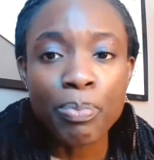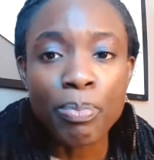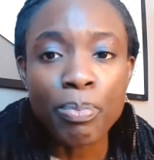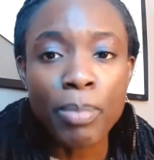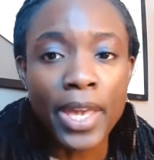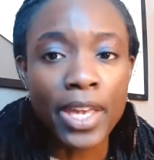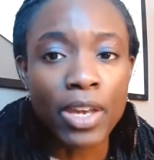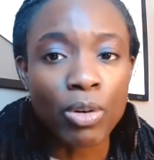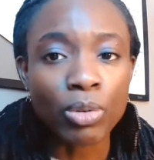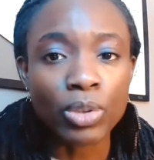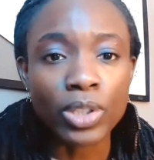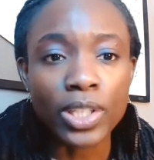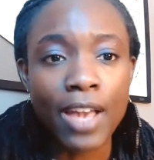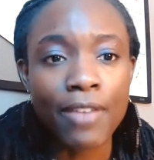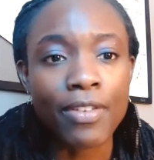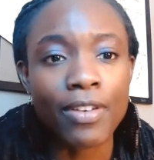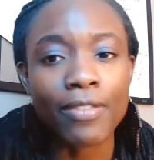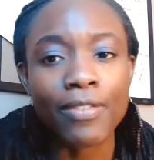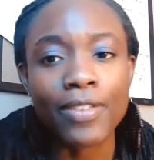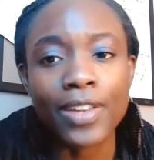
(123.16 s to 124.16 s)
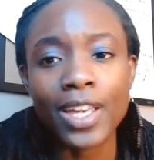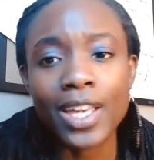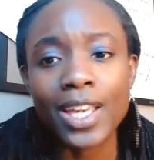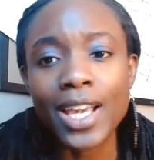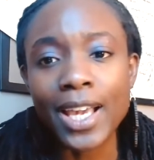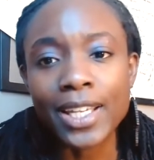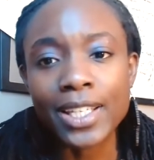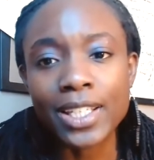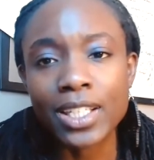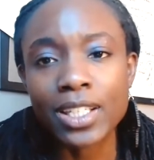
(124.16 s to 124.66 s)
only have a vague
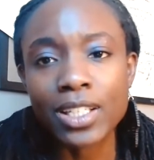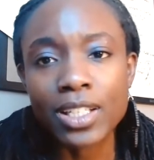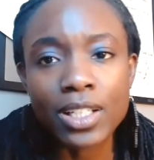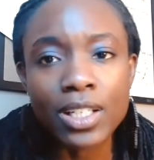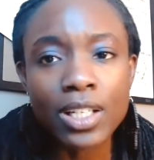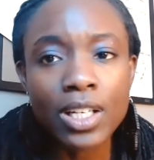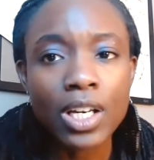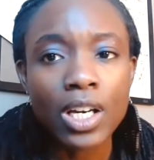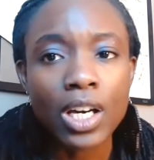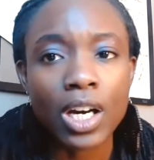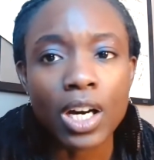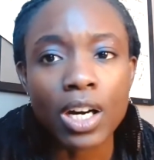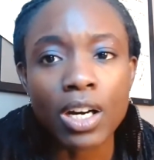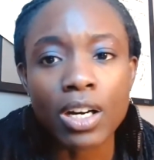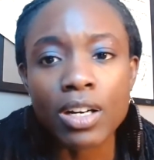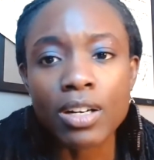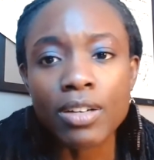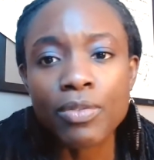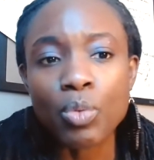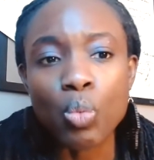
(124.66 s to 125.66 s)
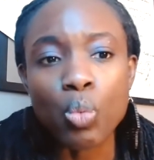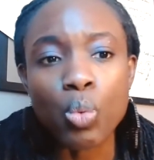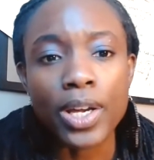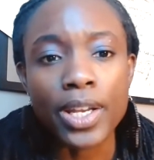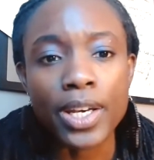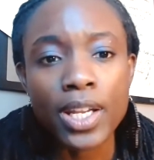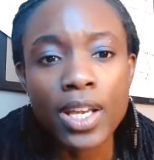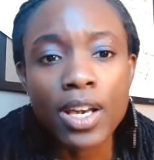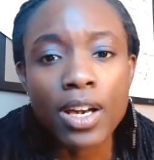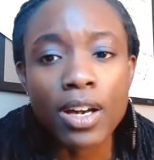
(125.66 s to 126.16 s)
idea of what
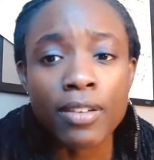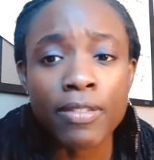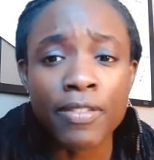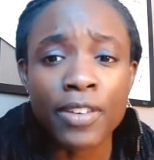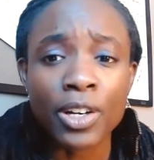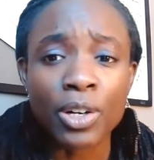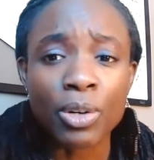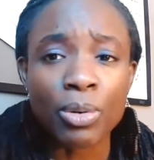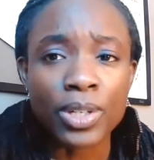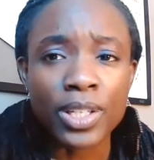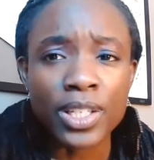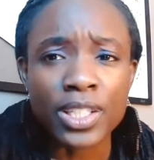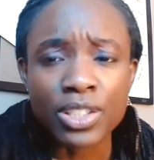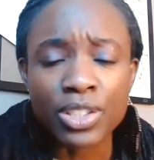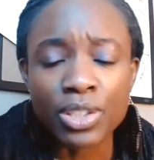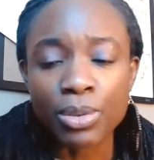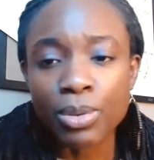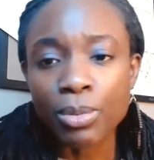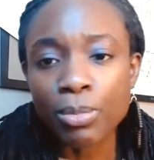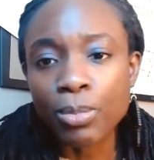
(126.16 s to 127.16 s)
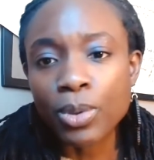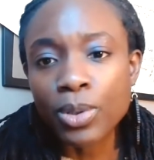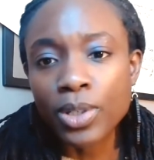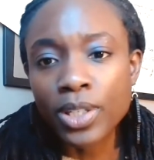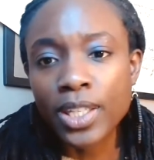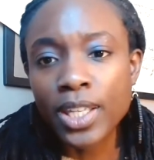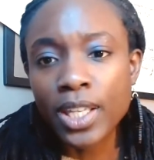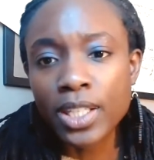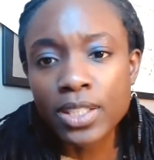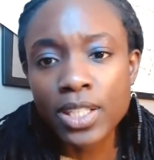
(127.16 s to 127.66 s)
a funnel is. So we'll
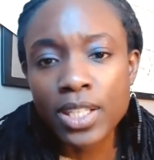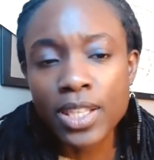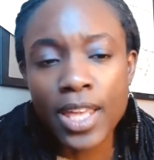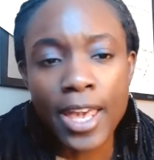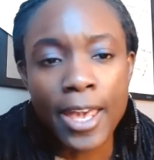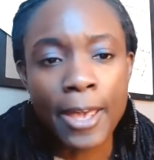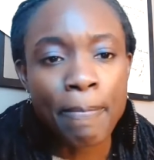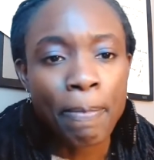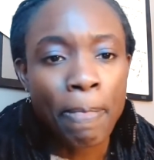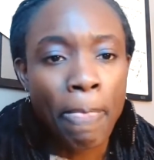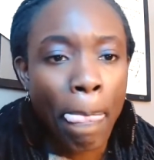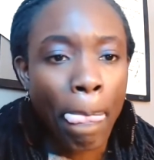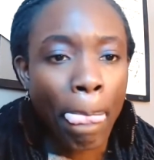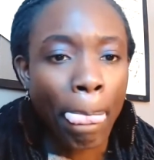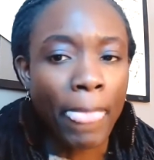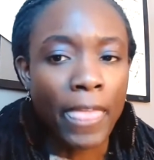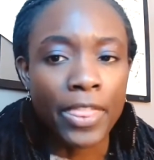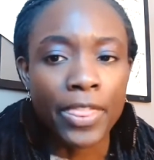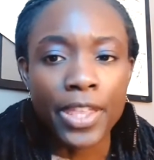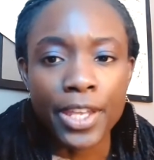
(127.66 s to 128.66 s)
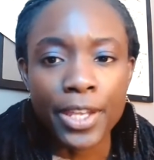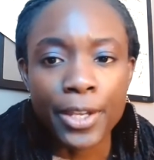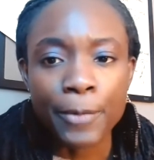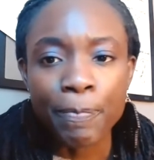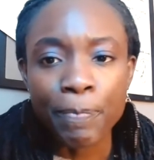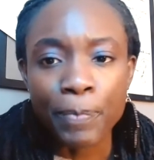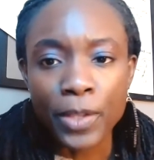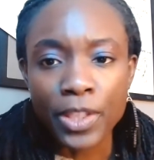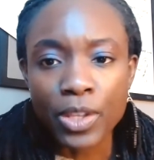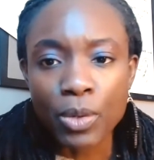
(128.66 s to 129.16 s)
get to that, and then
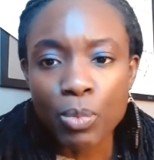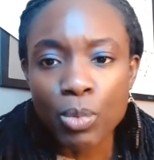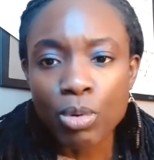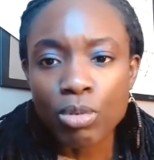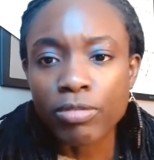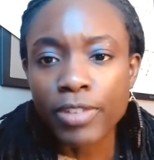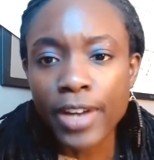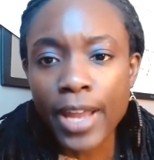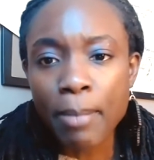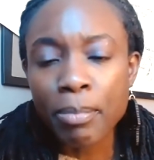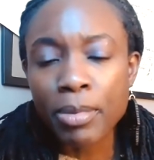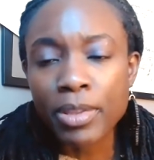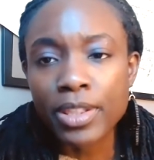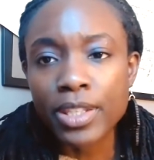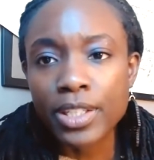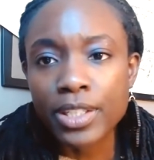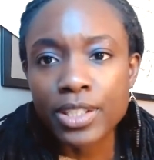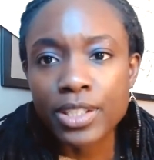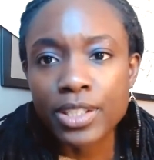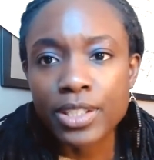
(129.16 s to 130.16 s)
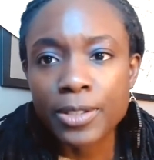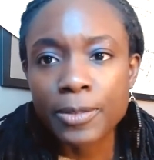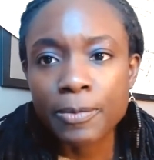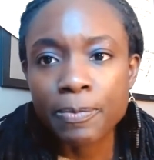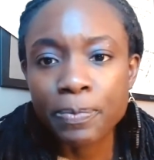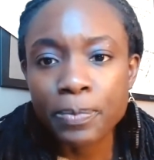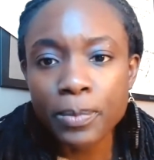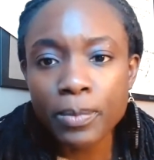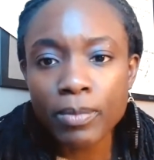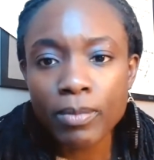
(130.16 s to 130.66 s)
we'll wrap this
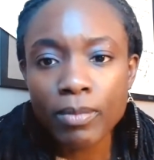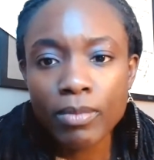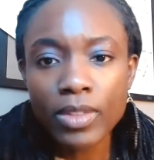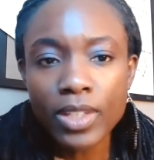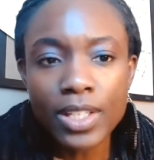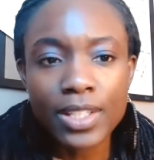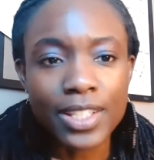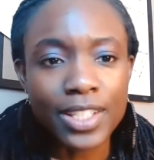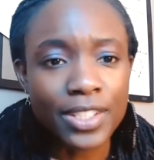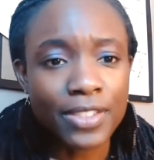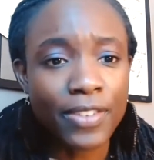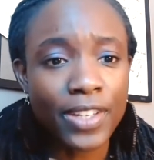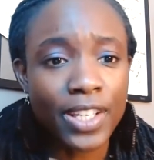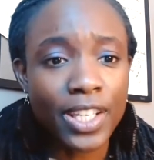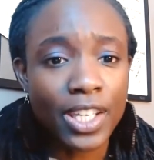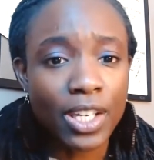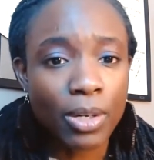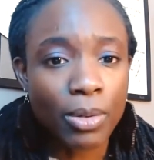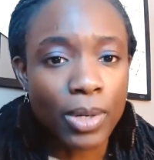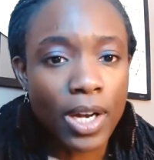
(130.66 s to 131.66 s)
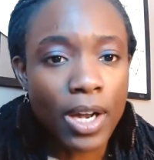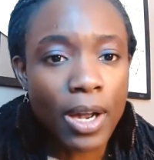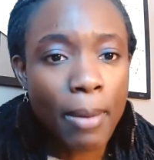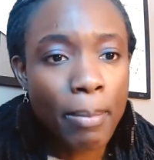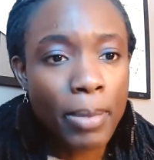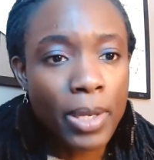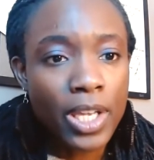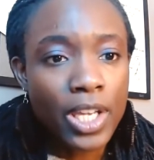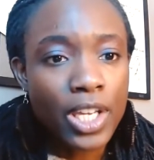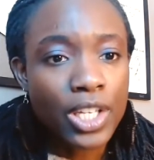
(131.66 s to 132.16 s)
video up.